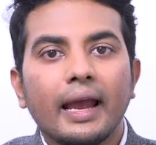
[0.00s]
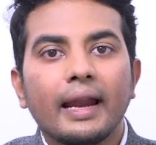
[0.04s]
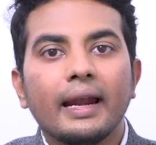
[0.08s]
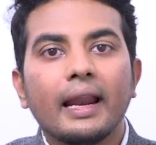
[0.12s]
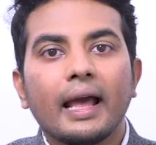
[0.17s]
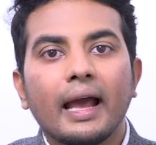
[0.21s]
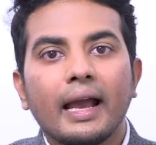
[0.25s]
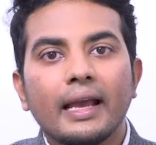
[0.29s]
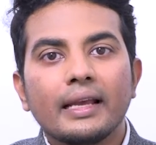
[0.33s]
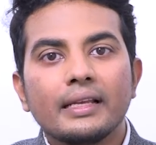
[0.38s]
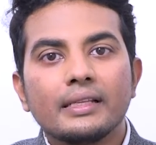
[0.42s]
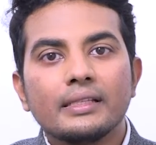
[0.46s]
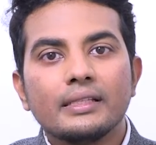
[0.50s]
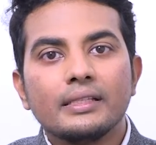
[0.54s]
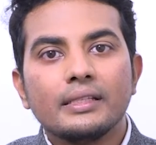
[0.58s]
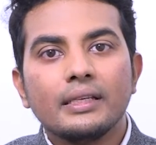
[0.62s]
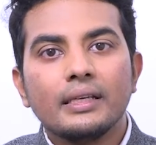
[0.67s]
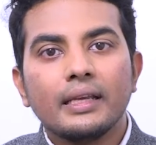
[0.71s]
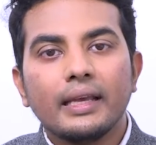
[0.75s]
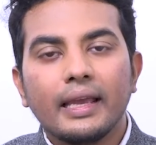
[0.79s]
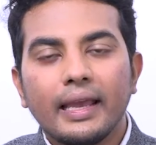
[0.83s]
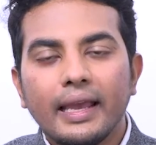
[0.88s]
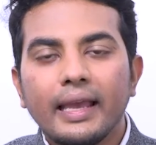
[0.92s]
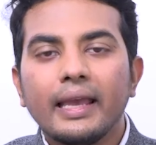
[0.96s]
and
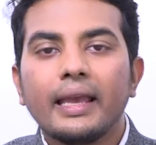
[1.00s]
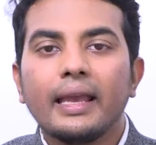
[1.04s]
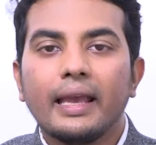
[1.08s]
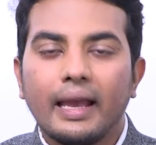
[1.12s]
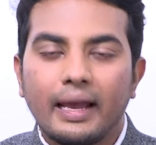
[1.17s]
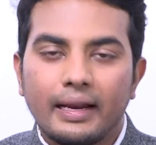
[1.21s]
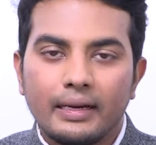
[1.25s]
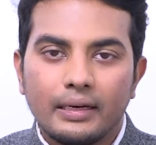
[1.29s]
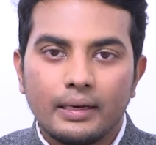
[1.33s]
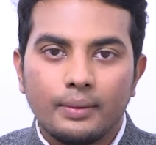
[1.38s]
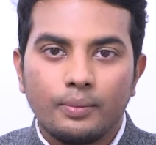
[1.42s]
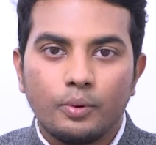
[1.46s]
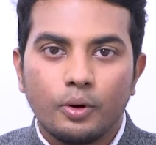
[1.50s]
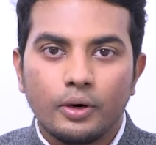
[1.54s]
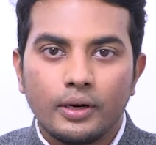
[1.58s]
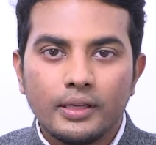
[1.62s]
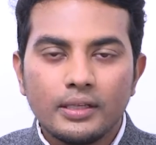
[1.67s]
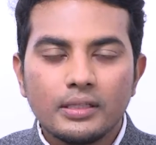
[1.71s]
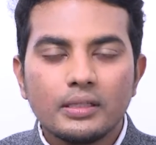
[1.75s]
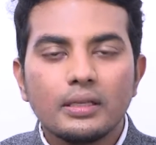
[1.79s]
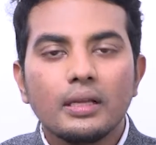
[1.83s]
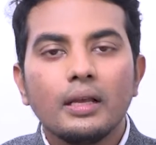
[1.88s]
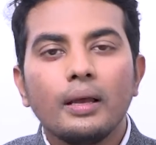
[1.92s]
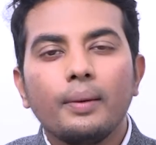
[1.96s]
IgA
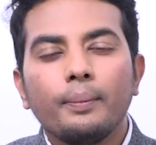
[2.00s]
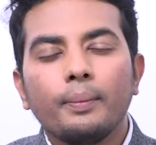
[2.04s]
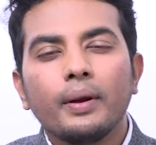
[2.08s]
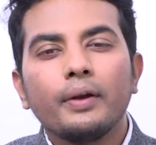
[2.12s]
antibodies,